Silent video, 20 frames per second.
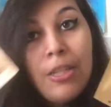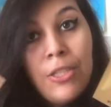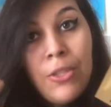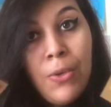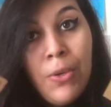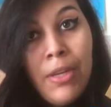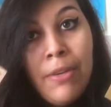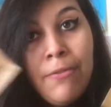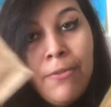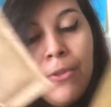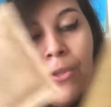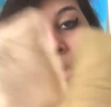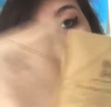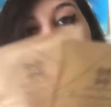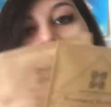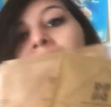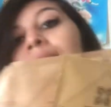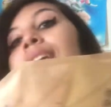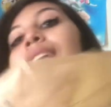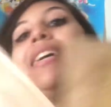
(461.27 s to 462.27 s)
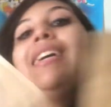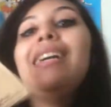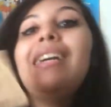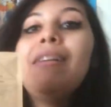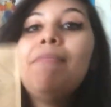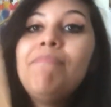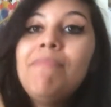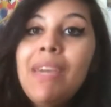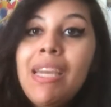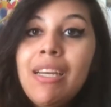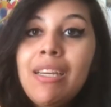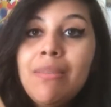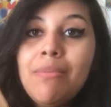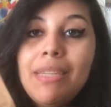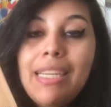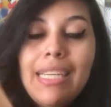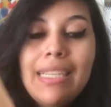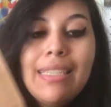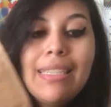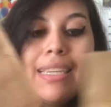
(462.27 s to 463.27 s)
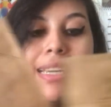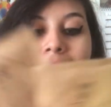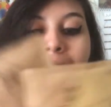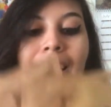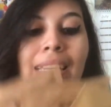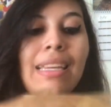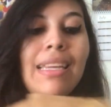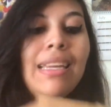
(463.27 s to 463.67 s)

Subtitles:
Tutti Frutti, and Berry Bonanza.